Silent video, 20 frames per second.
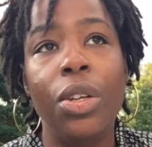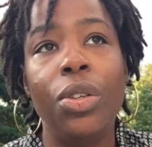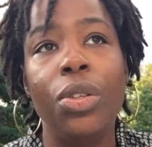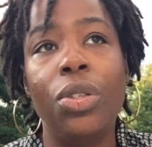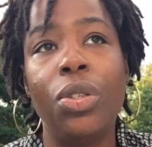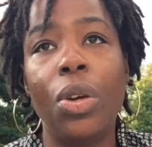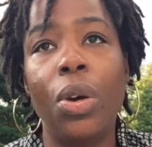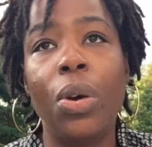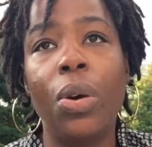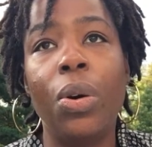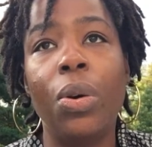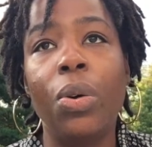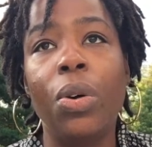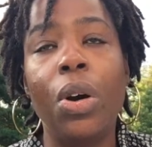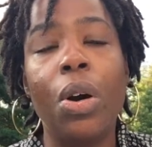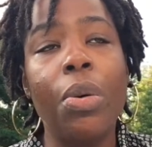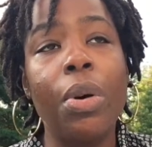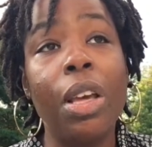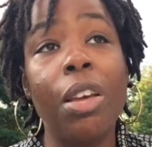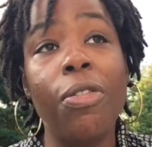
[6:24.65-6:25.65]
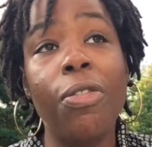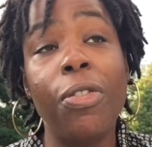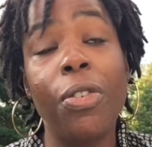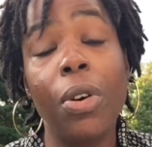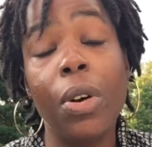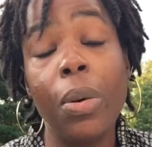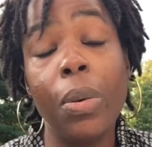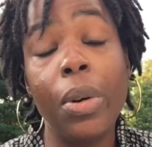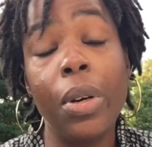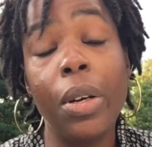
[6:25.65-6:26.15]
So going
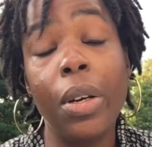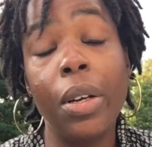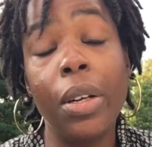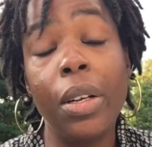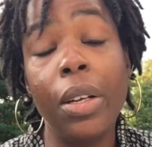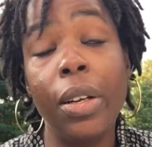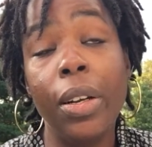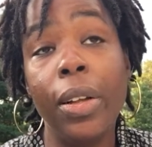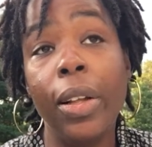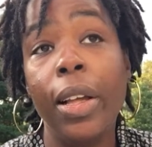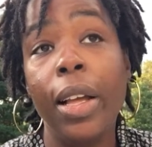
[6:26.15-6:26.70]
forward,